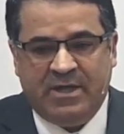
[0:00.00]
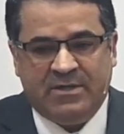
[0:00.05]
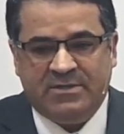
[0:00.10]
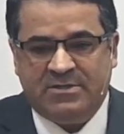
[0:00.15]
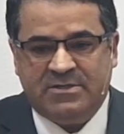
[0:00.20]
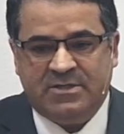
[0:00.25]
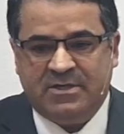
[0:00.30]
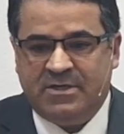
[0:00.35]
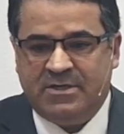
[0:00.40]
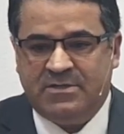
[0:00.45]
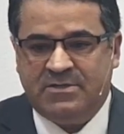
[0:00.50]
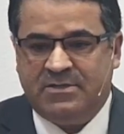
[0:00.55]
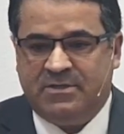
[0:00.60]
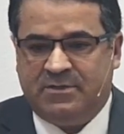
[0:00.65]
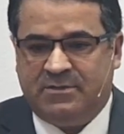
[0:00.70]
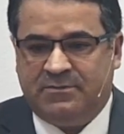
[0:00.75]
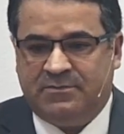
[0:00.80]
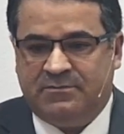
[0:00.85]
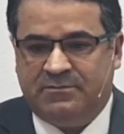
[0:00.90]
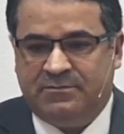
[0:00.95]
And
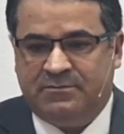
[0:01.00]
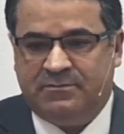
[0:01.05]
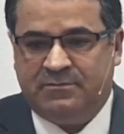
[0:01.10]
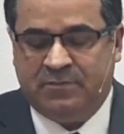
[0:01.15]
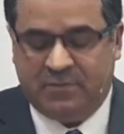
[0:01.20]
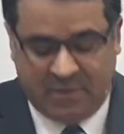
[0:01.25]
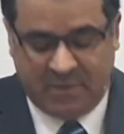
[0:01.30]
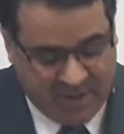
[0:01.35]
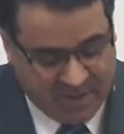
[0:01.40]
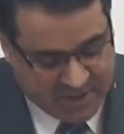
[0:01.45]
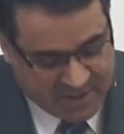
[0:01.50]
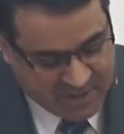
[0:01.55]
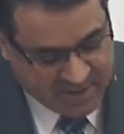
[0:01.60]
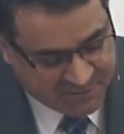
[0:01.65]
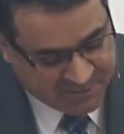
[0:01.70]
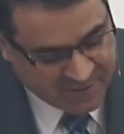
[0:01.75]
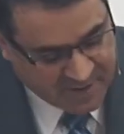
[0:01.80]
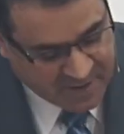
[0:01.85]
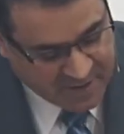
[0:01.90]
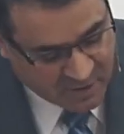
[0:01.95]
with our
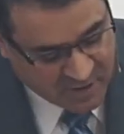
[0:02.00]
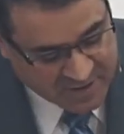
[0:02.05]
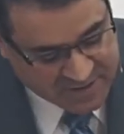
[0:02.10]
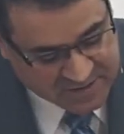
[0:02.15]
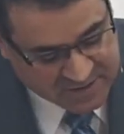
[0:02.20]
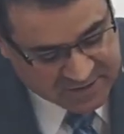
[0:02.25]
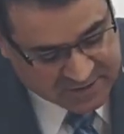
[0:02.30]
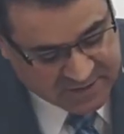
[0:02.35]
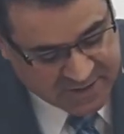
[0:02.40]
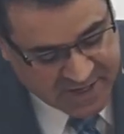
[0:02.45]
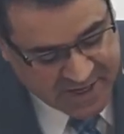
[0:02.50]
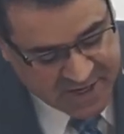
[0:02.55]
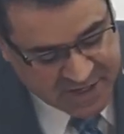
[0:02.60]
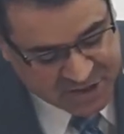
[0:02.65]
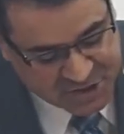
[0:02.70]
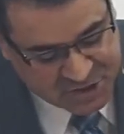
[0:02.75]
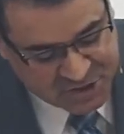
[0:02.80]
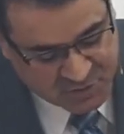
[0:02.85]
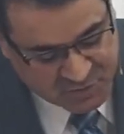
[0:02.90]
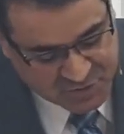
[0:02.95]
lamps burning,
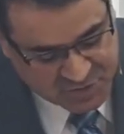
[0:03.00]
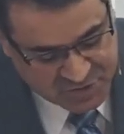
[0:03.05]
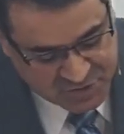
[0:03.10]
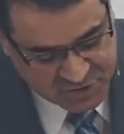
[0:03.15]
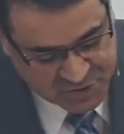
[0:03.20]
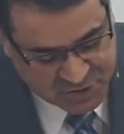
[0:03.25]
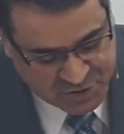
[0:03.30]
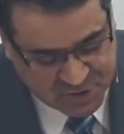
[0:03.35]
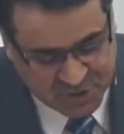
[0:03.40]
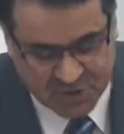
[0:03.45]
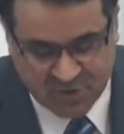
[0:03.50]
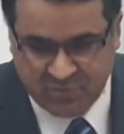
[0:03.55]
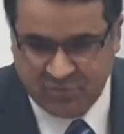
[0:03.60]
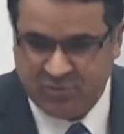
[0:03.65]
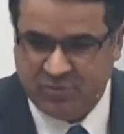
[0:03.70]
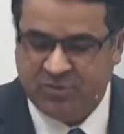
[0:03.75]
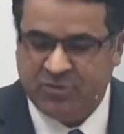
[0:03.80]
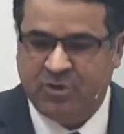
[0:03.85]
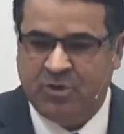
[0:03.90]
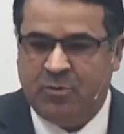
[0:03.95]
and
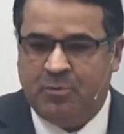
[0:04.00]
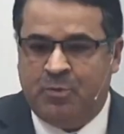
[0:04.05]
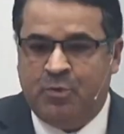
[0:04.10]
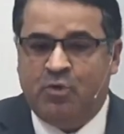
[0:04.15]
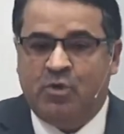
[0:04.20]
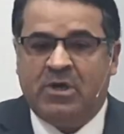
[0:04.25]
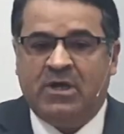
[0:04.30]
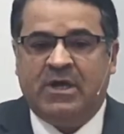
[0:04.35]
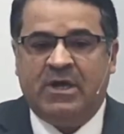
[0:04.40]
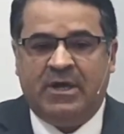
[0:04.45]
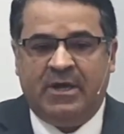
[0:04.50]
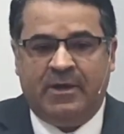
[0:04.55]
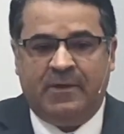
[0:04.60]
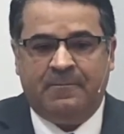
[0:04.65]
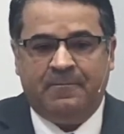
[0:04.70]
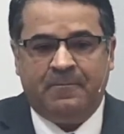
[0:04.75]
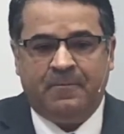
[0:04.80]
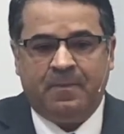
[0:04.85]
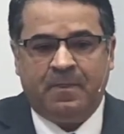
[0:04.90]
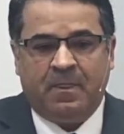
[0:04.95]
uh,
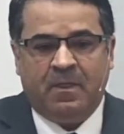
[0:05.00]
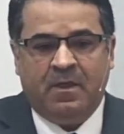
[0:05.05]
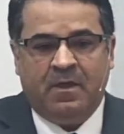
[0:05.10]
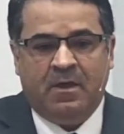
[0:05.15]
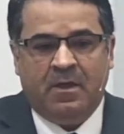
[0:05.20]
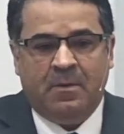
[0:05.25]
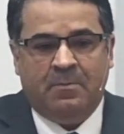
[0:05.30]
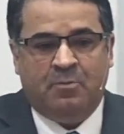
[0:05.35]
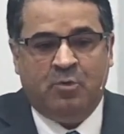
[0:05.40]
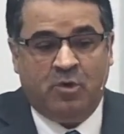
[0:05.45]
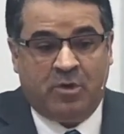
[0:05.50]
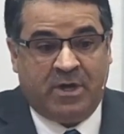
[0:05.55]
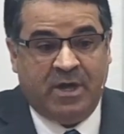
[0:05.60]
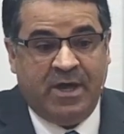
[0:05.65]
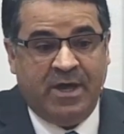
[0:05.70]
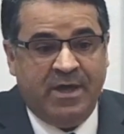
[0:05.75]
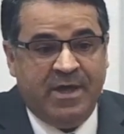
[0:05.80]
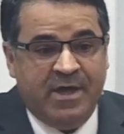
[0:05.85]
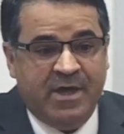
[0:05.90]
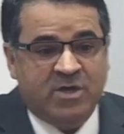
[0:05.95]
let
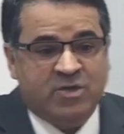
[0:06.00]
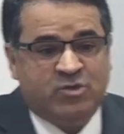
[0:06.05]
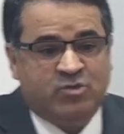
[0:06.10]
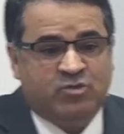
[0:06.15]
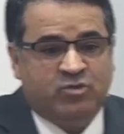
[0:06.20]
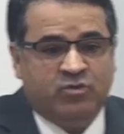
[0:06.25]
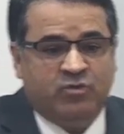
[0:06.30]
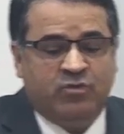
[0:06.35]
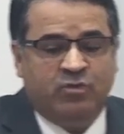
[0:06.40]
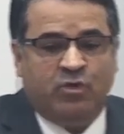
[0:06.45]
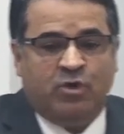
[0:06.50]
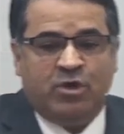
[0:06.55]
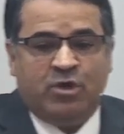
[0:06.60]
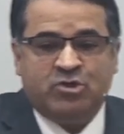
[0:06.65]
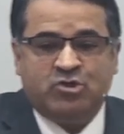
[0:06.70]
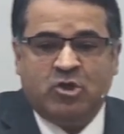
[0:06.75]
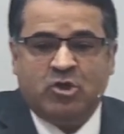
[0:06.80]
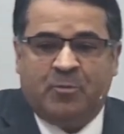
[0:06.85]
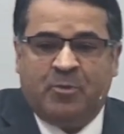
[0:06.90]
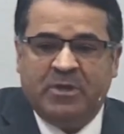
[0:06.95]
let your
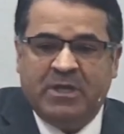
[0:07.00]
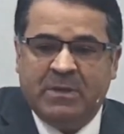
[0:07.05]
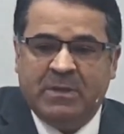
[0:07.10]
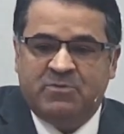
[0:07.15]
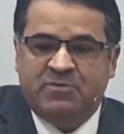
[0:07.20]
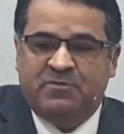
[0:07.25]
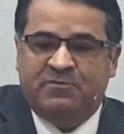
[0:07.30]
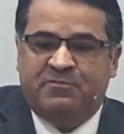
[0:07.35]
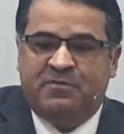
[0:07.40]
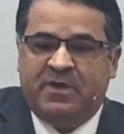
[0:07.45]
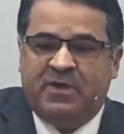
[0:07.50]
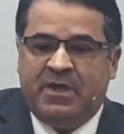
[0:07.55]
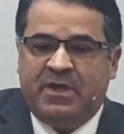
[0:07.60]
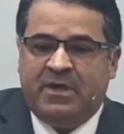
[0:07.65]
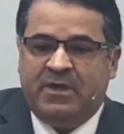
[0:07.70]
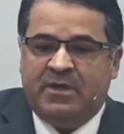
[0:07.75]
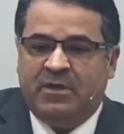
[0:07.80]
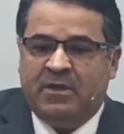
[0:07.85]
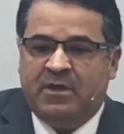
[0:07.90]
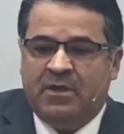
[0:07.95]
waist be girded. Why
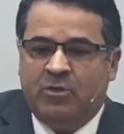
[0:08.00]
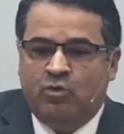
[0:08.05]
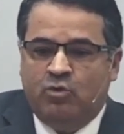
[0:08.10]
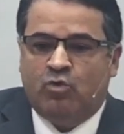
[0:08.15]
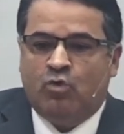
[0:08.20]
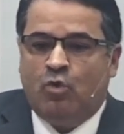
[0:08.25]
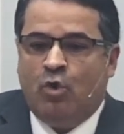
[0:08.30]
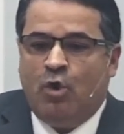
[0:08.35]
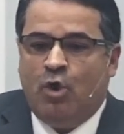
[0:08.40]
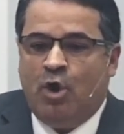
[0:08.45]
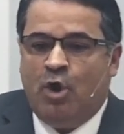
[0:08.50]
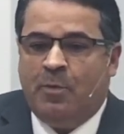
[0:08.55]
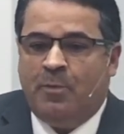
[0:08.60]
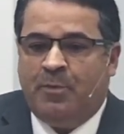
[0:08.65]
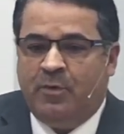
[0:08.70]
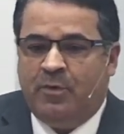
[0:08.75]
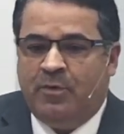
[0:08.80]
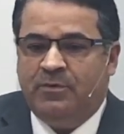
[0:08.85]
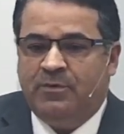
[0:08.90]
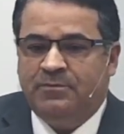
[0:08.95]
is that? Because
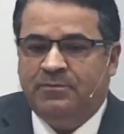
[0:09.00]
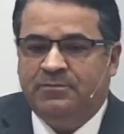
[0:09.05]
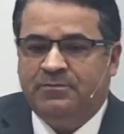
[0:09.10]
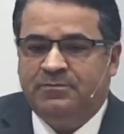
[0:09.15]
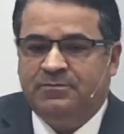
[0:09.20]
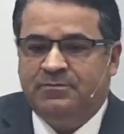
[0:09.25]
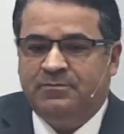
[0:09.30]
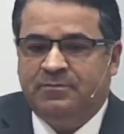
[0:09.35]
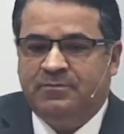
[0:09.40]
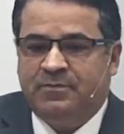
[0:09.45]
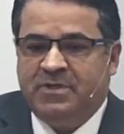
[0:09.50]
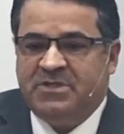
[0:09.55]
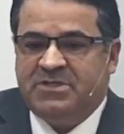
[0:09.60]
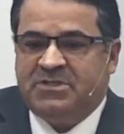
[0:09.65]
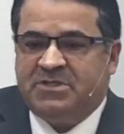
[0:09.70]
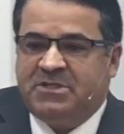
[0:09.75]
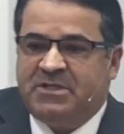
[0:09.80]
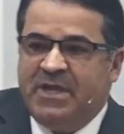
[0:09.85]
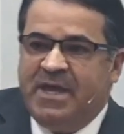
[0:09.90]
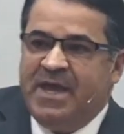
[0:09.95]
with this we
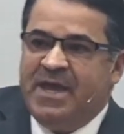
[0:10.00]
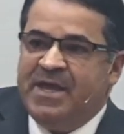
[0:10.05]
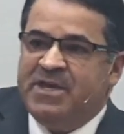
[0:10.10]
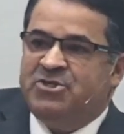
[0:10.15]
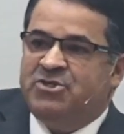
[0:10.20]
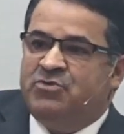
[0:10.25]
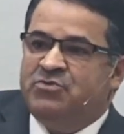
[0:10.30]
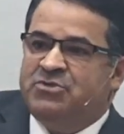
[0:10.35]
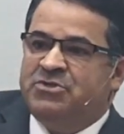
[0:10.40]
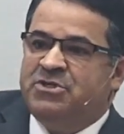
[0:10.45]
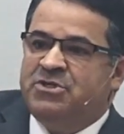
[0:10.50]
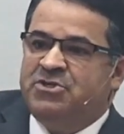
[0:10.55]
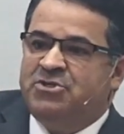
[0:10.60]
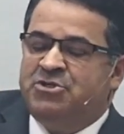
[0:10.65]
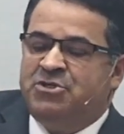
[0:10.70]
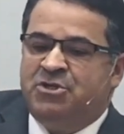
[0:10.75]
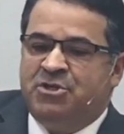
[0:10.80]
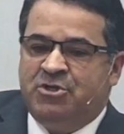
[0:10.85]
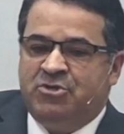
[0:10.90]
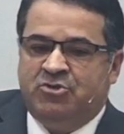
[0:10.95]
can only live
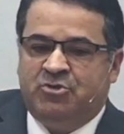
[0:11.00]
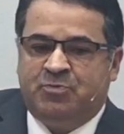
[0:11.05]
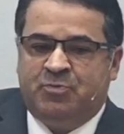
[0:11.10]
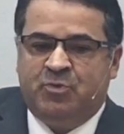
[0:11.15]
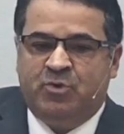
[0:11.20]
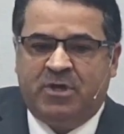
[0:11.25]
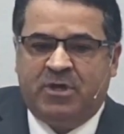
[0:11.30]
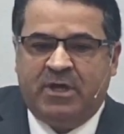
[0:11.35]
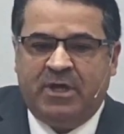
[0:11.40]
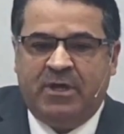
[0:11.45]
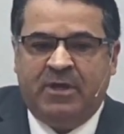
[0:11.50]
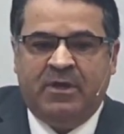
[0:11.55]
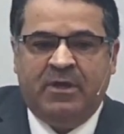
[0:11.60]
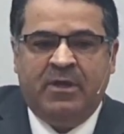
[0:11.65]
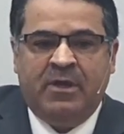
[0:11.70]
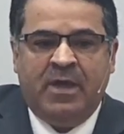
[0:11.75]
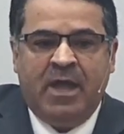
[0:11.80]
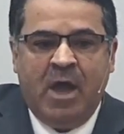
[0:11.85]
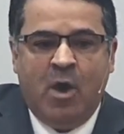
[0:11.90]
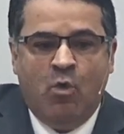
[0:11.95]
this in the
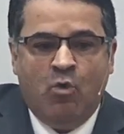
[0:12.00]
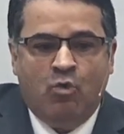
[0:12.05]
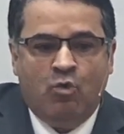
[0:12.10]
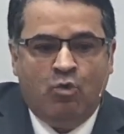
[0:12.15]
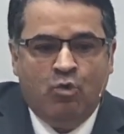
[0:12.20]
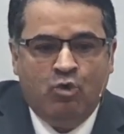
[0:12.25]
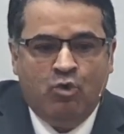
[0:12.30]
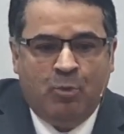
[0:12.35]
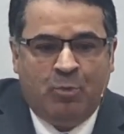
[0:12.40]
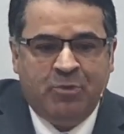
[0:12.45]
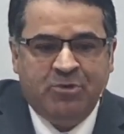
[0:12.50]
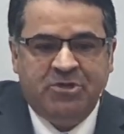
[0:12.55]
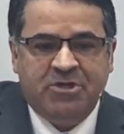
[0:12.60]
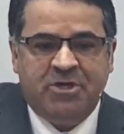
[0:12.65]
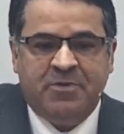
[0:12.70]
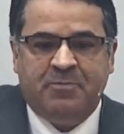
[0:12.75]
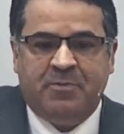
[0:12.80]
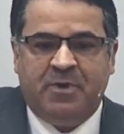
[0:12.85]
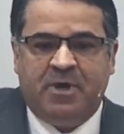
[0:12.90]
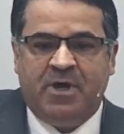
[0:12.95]
body.
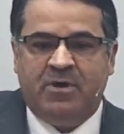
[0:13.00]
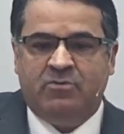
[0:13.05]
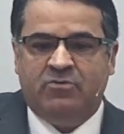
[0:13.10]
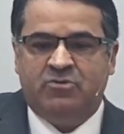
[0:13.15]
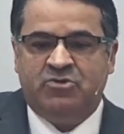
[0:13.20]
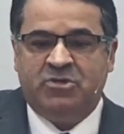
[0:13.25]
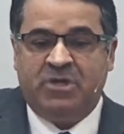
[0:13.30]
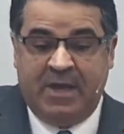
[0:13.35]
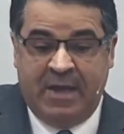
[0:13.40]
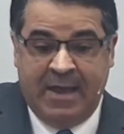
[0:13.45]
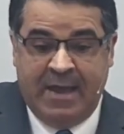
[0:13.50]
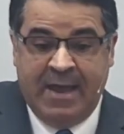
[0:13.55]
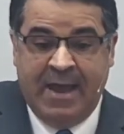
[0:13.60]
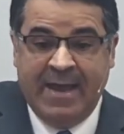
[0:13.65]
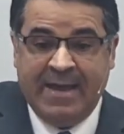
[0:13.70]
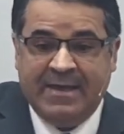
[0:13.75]
Be girded.